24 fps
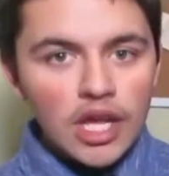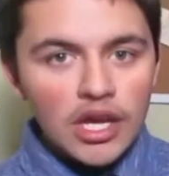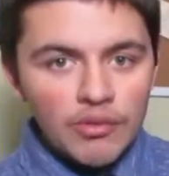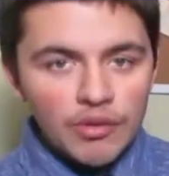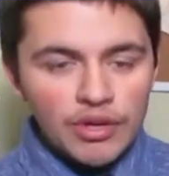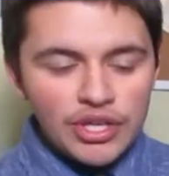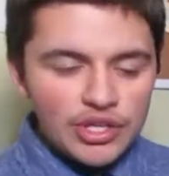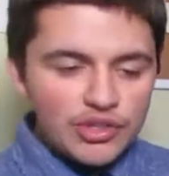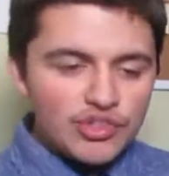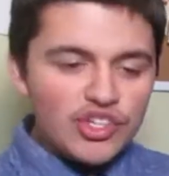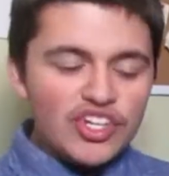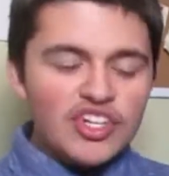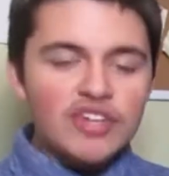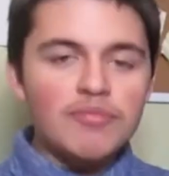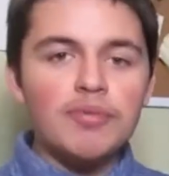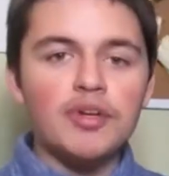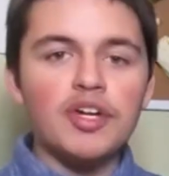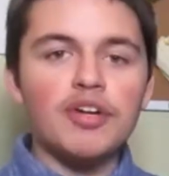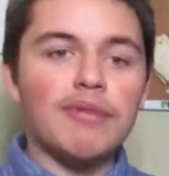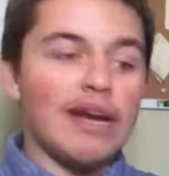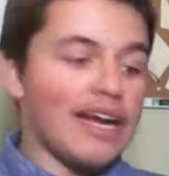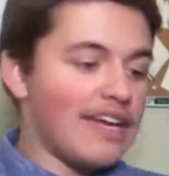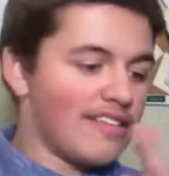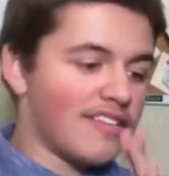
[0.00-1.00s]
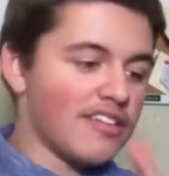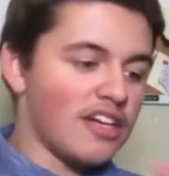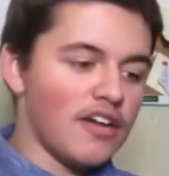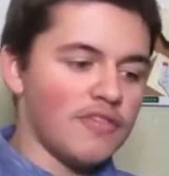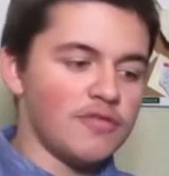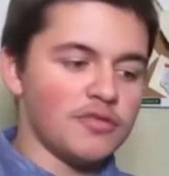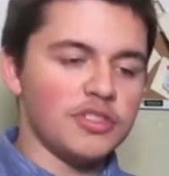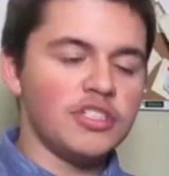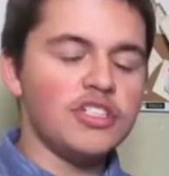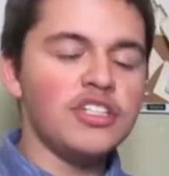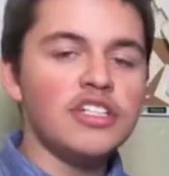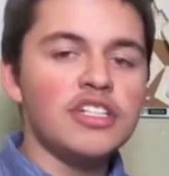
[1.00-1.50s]
When you judge a book by its
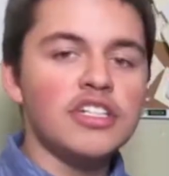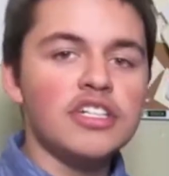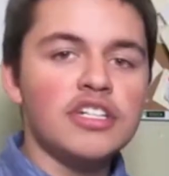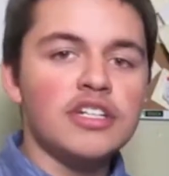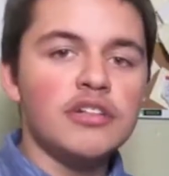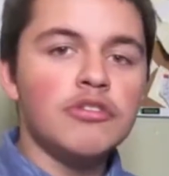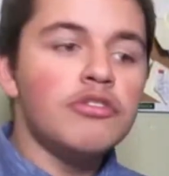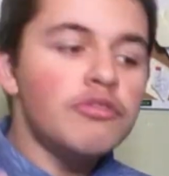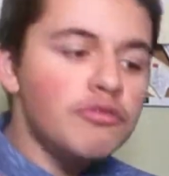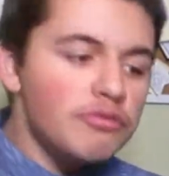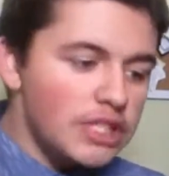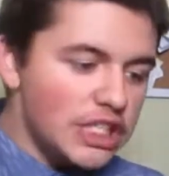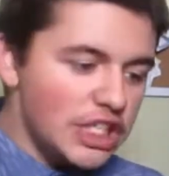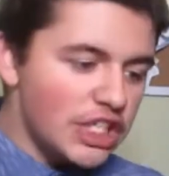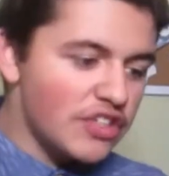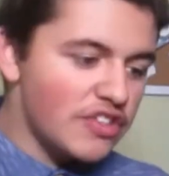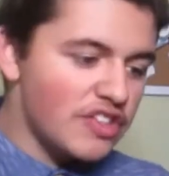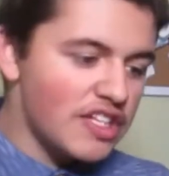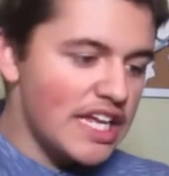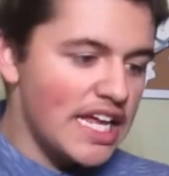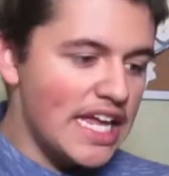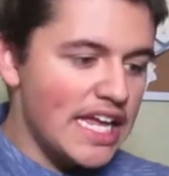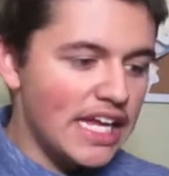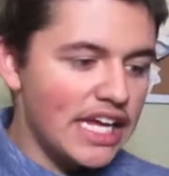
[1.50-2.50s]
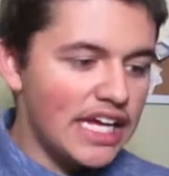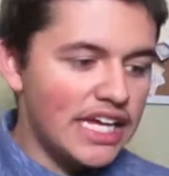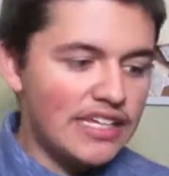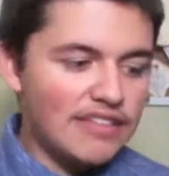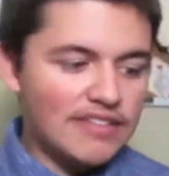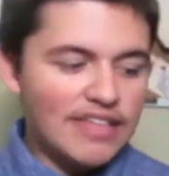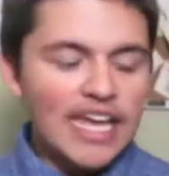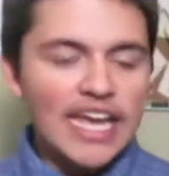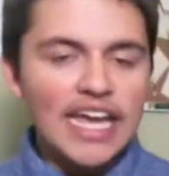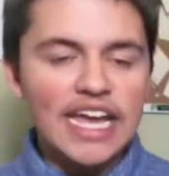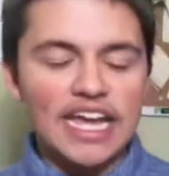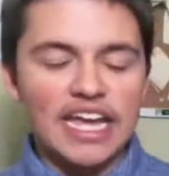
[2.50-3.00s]
cover, what you're saying is,
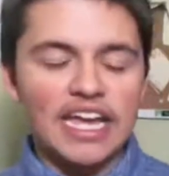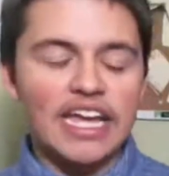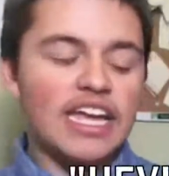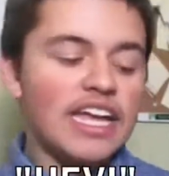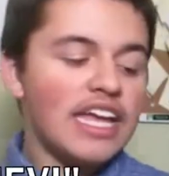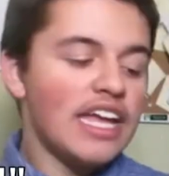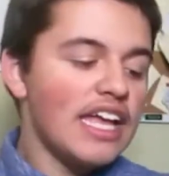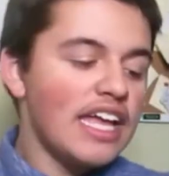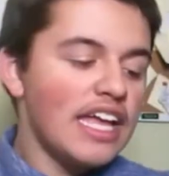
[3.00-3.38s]
hey,